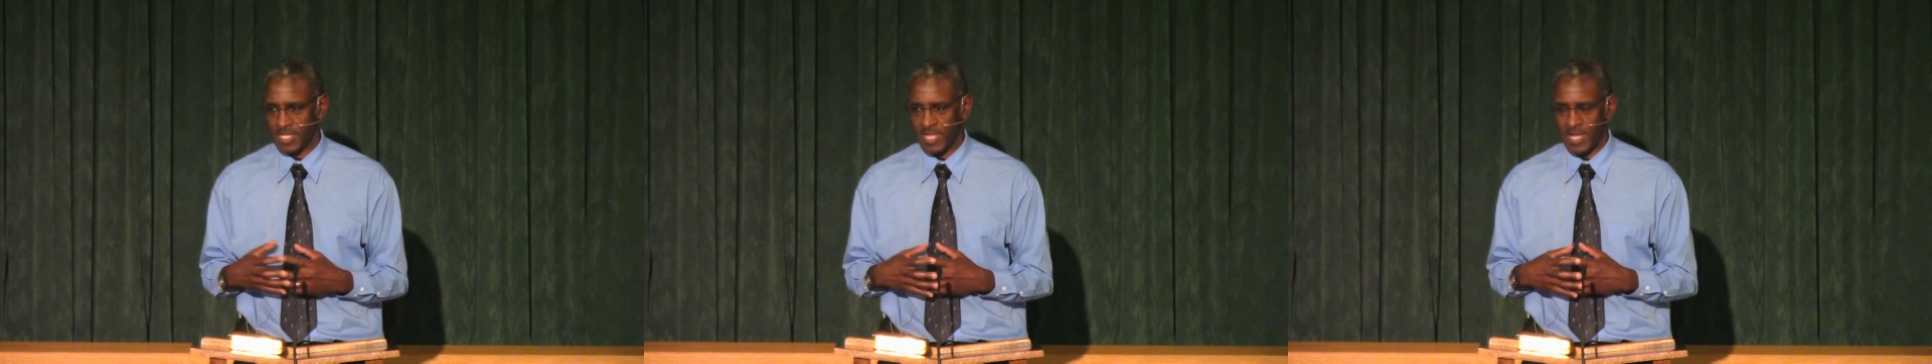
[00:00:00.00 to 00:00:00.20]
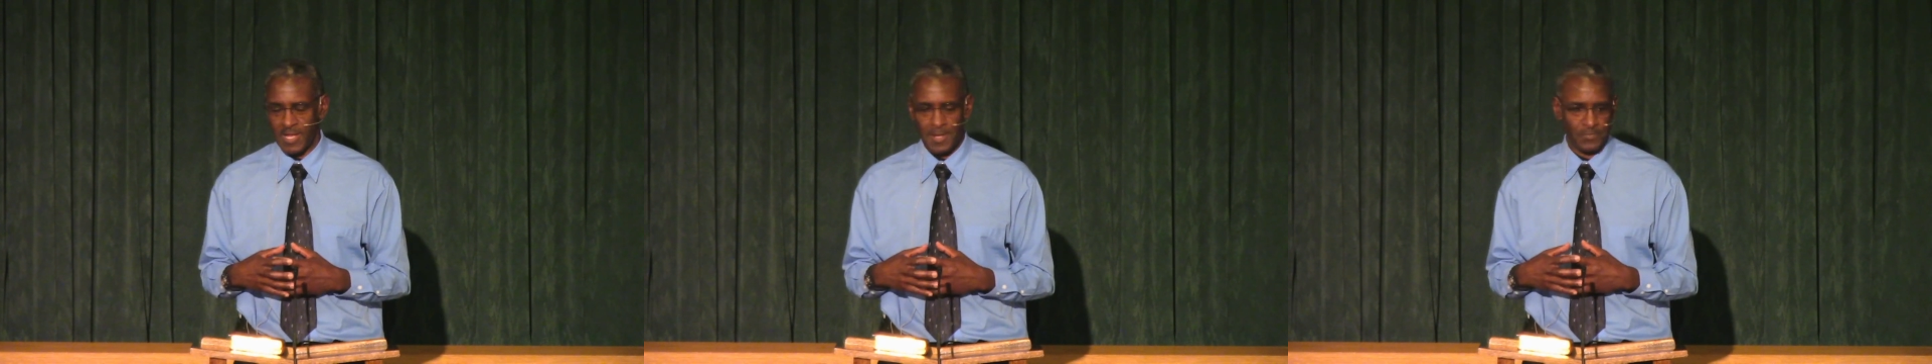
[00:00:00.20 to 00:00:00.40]

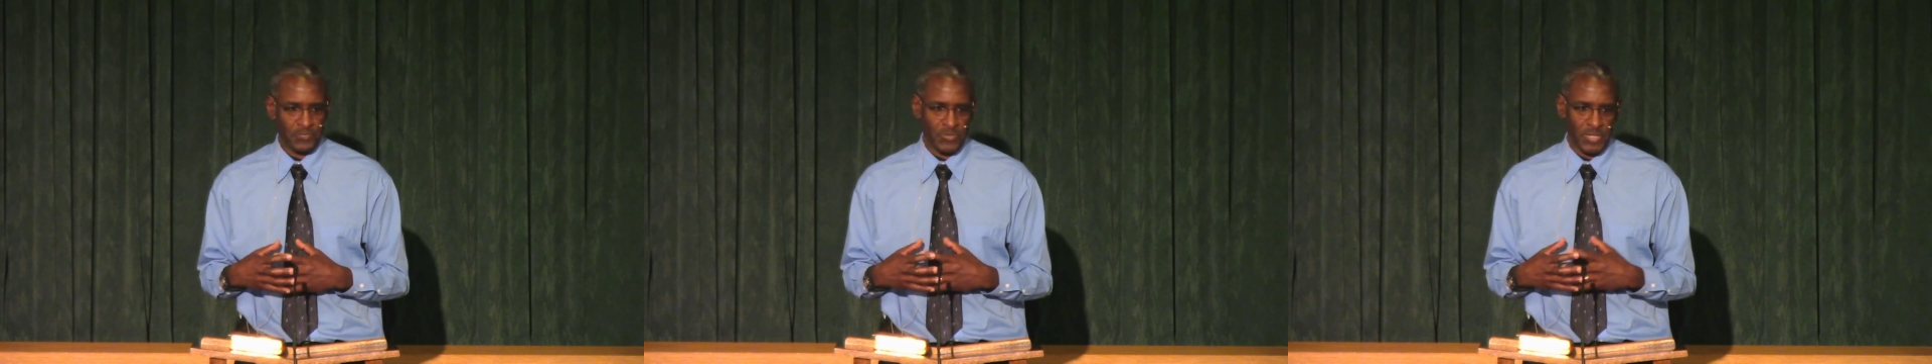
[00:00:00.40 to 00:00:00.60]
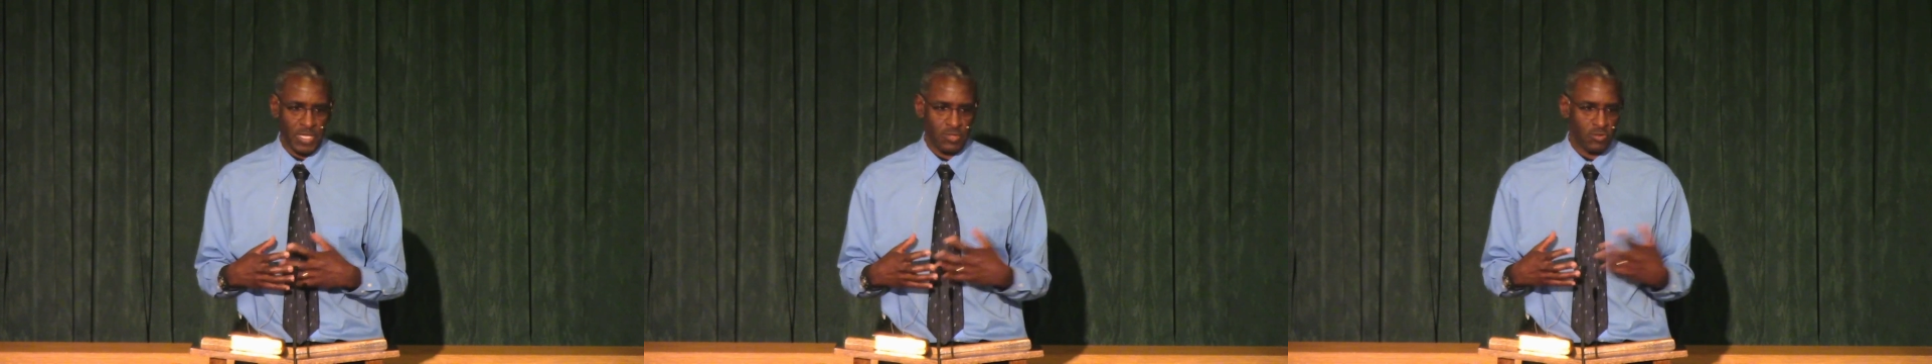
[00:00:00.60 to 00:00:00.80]
Uh,
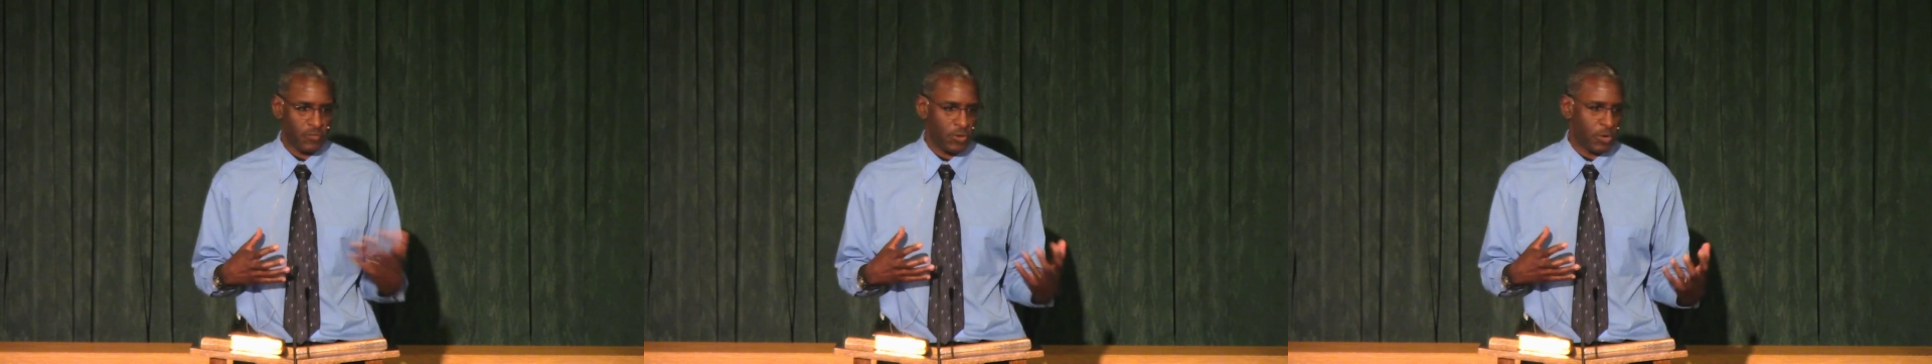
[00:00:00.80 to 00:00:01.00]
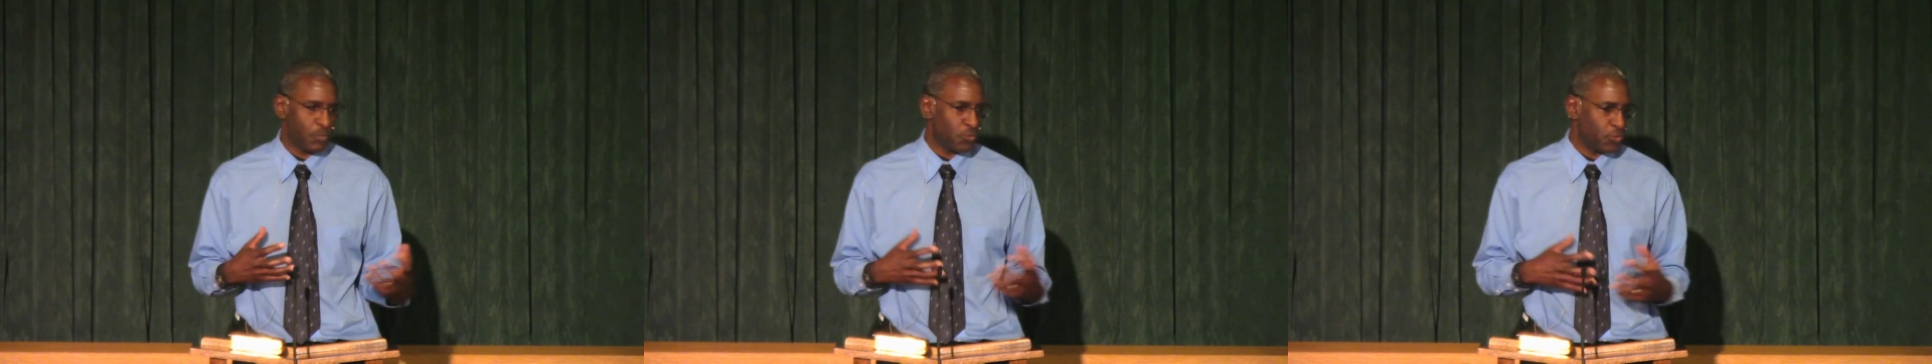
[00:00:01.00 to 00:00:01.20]
neither
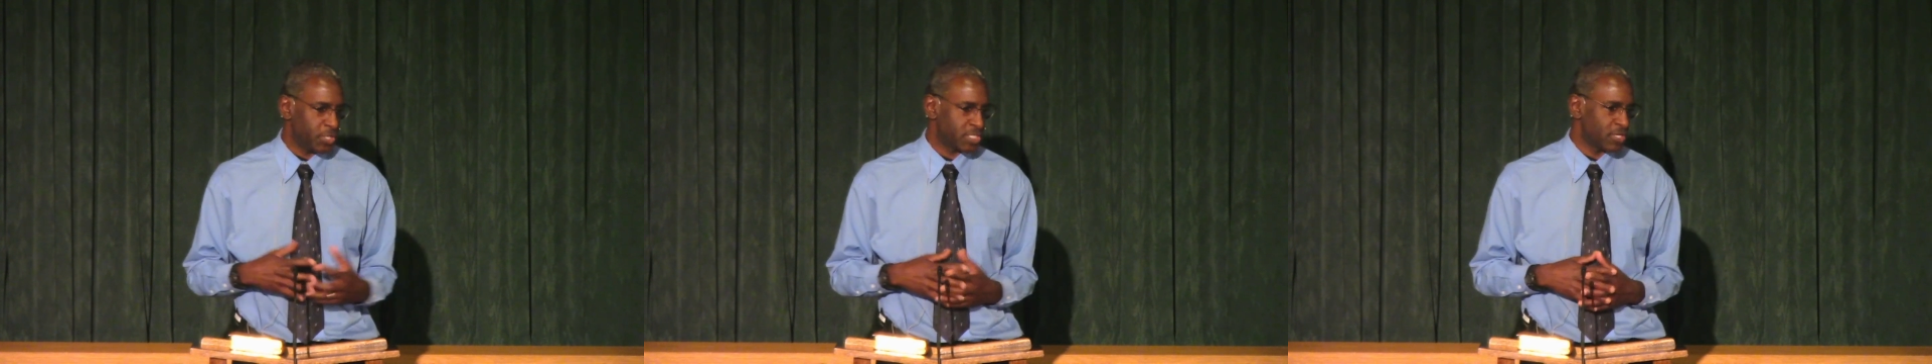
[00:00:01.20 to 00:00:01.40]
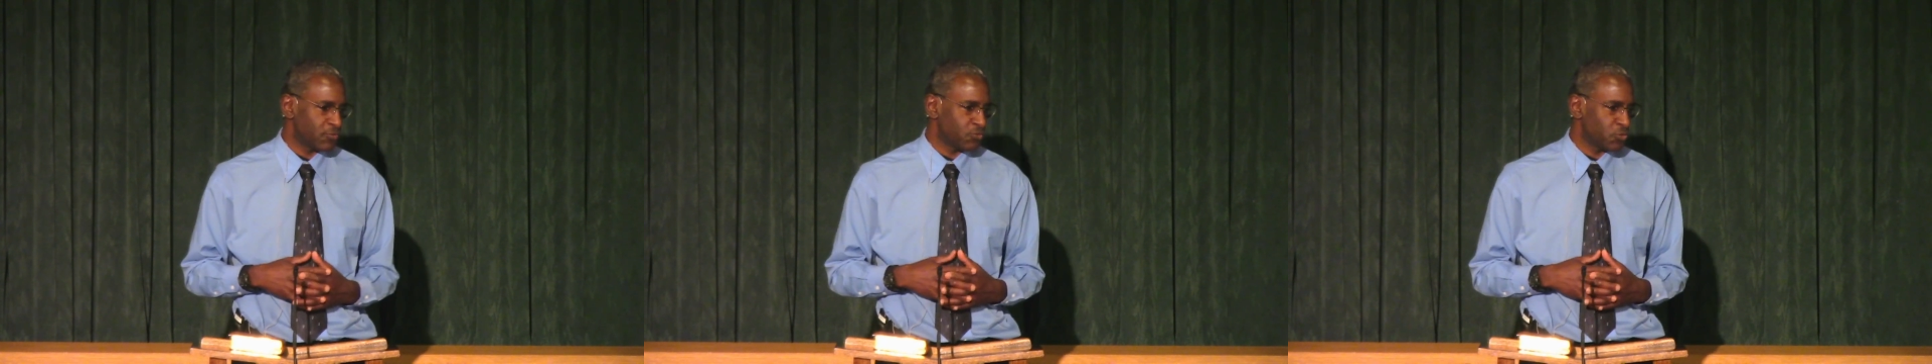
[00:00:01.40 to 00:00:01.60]
of our boys have